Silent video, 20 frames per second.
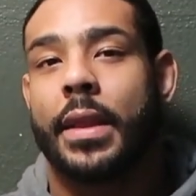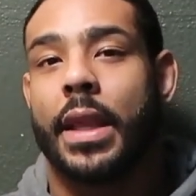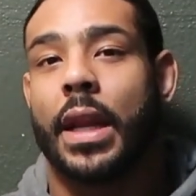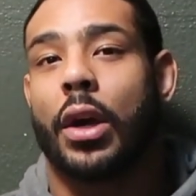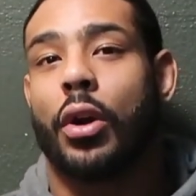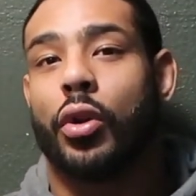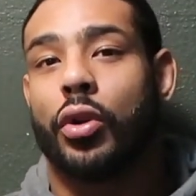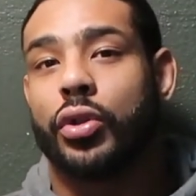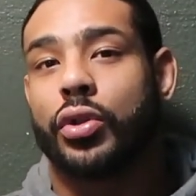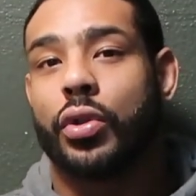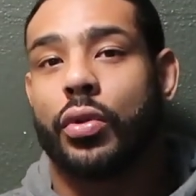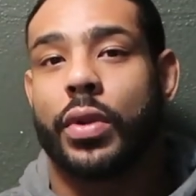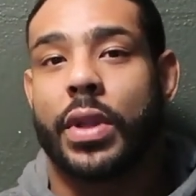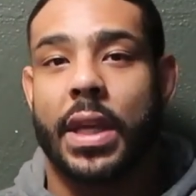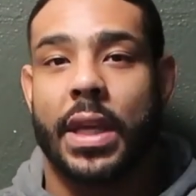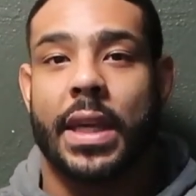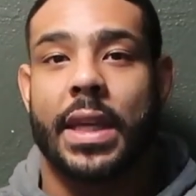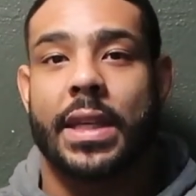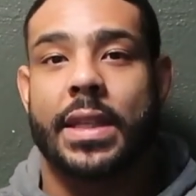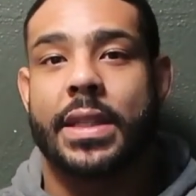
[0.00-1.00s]
that I also
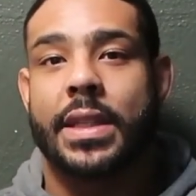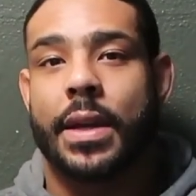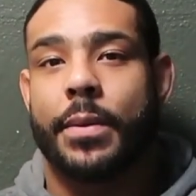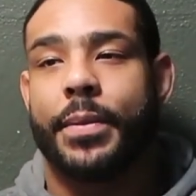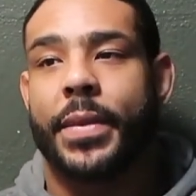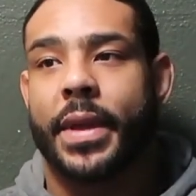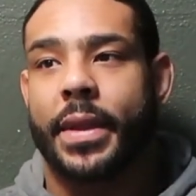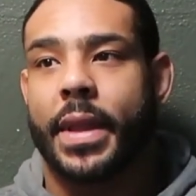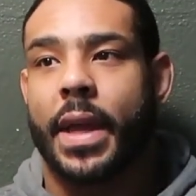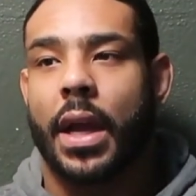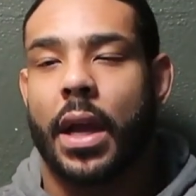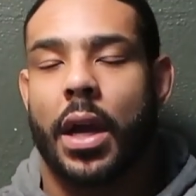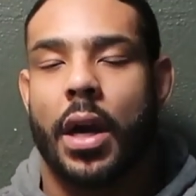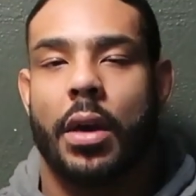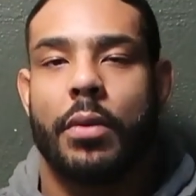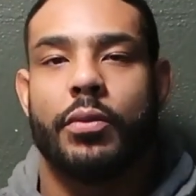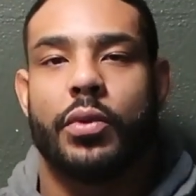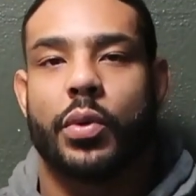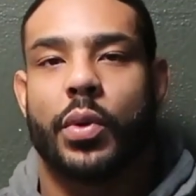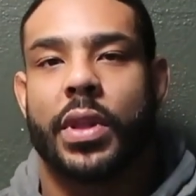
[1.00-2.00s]
think is something that
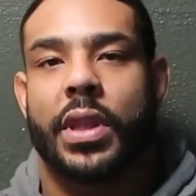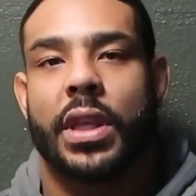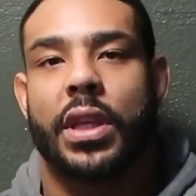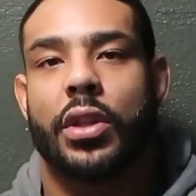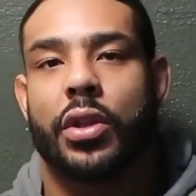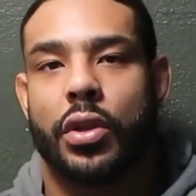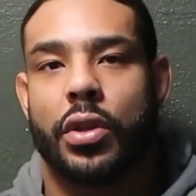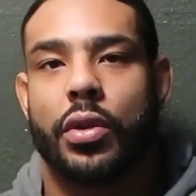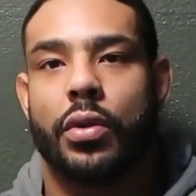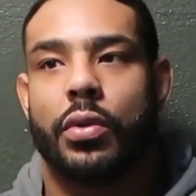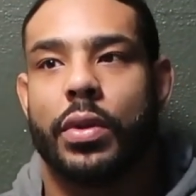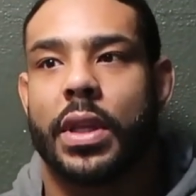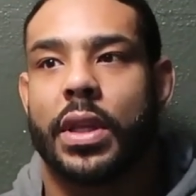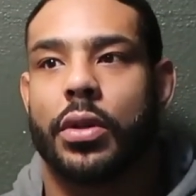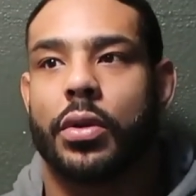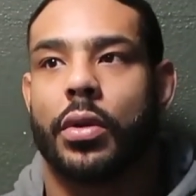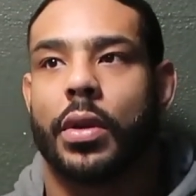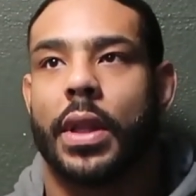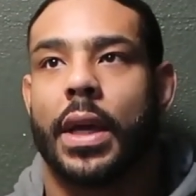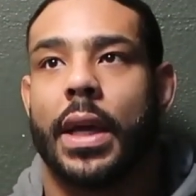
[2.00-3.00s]
comes within you
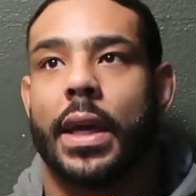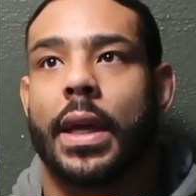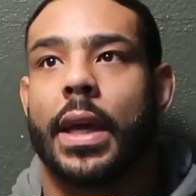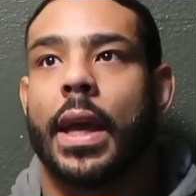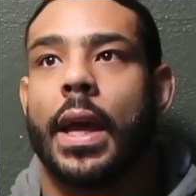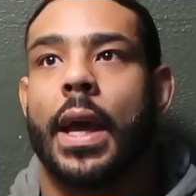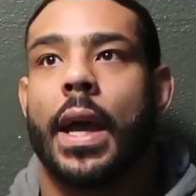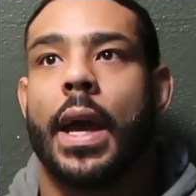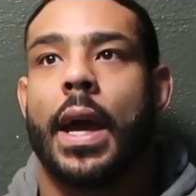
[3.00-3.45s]
that you're like,